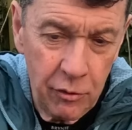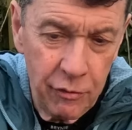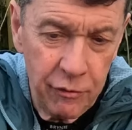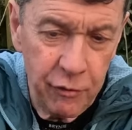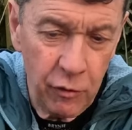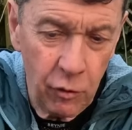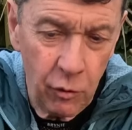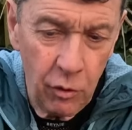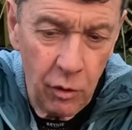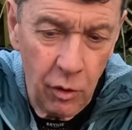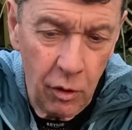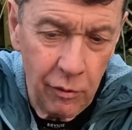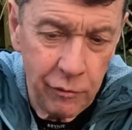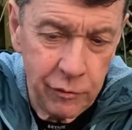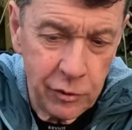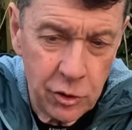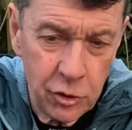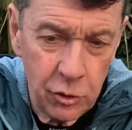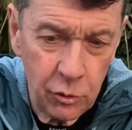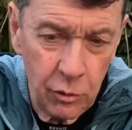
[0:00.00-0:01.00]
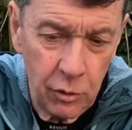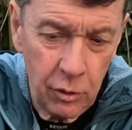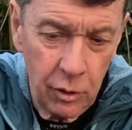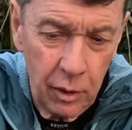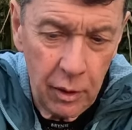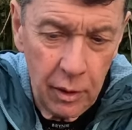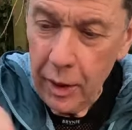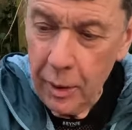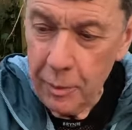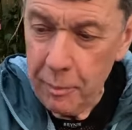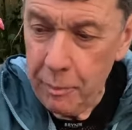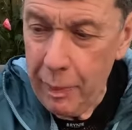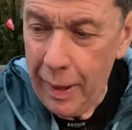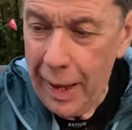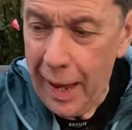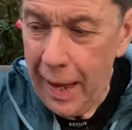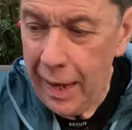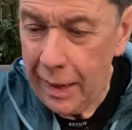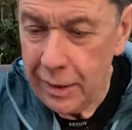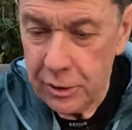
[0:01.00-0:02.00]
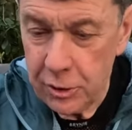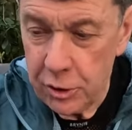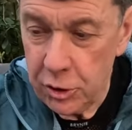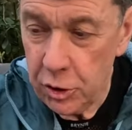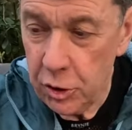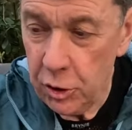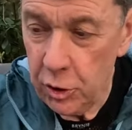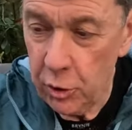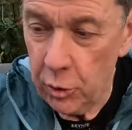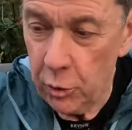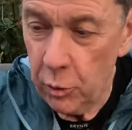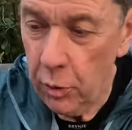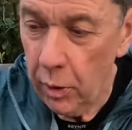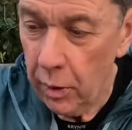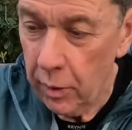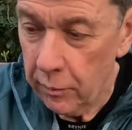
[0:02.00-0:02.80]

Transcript: to fall off at all, compared to